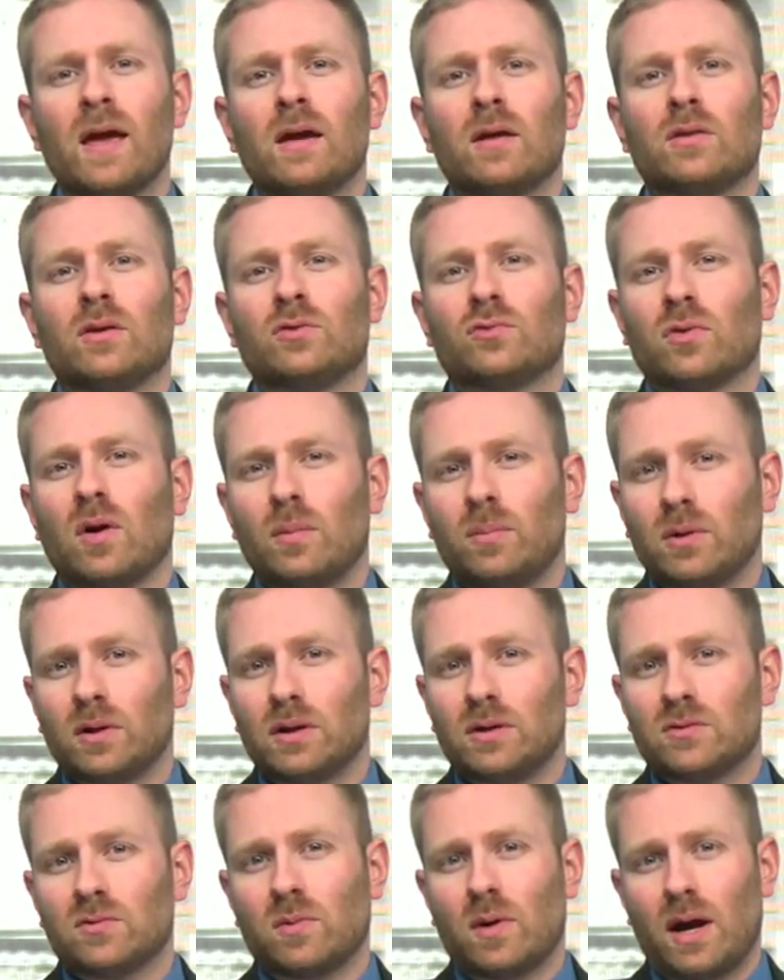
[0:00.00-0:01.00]
The
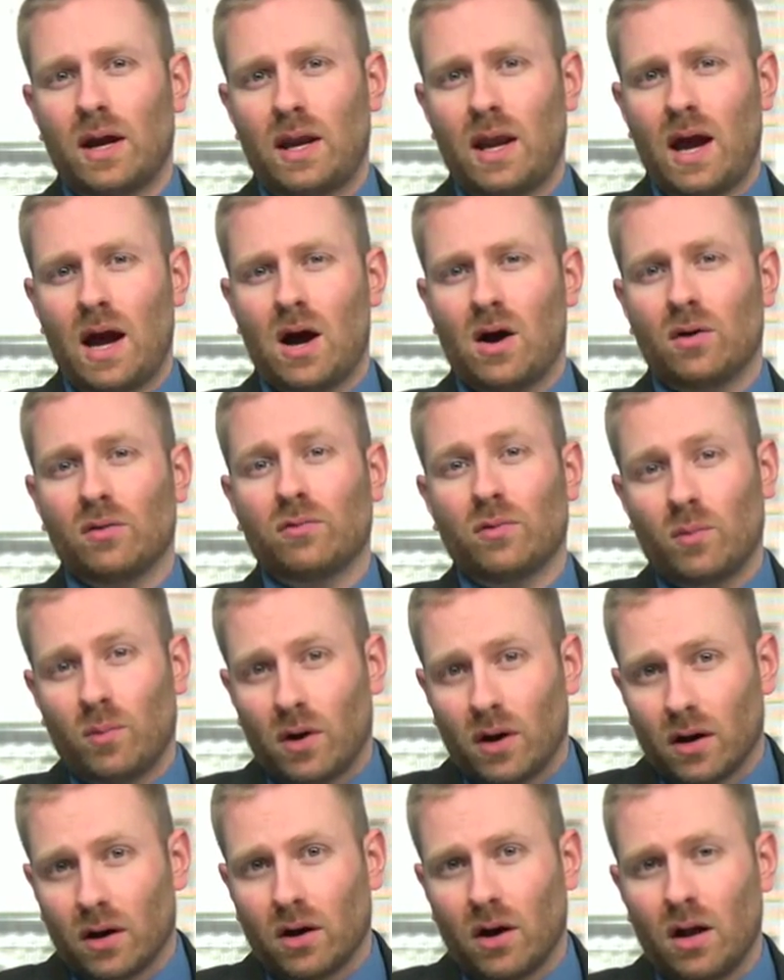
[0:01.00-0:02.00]
trouble is right now, if we
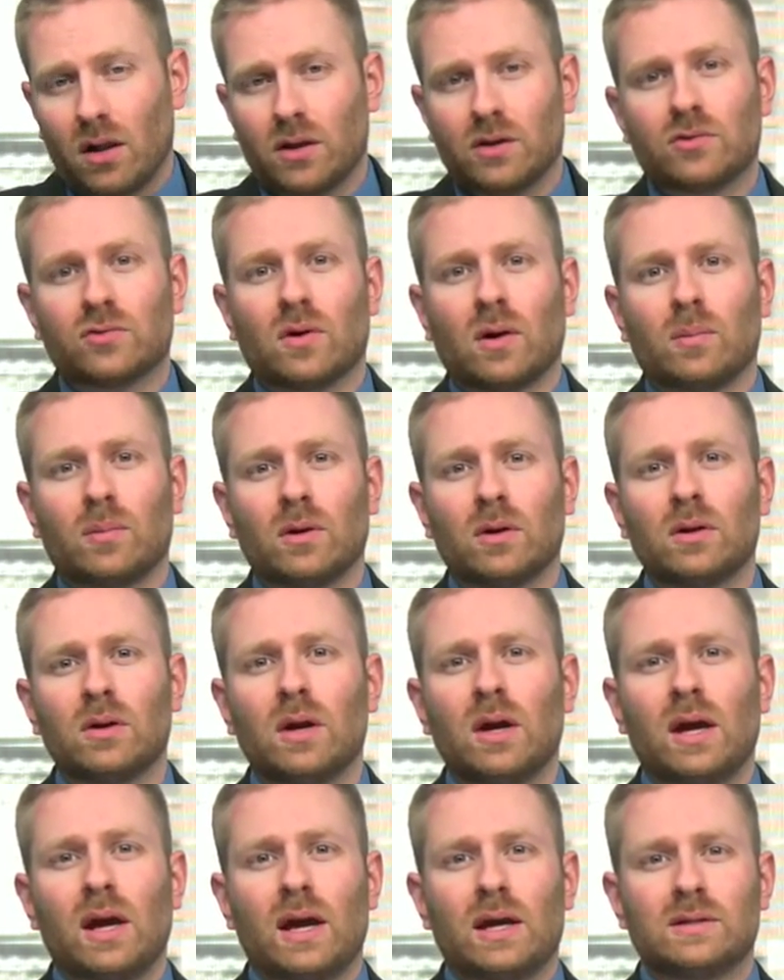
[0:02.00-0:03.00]
want to call it trouble,
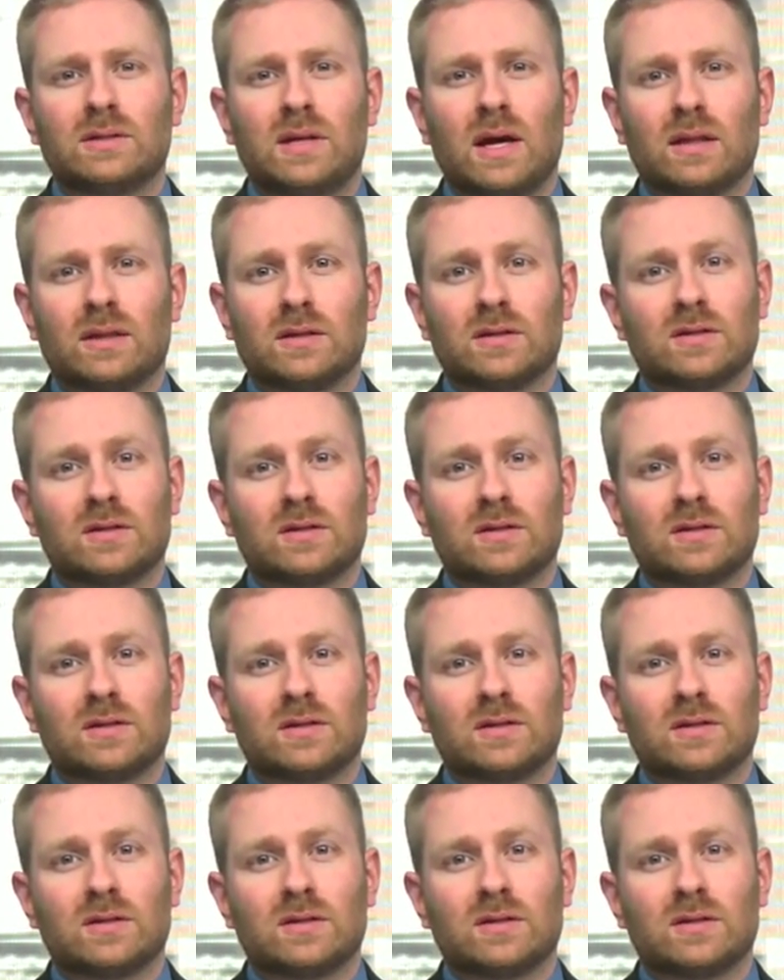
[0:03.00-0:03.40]
is that the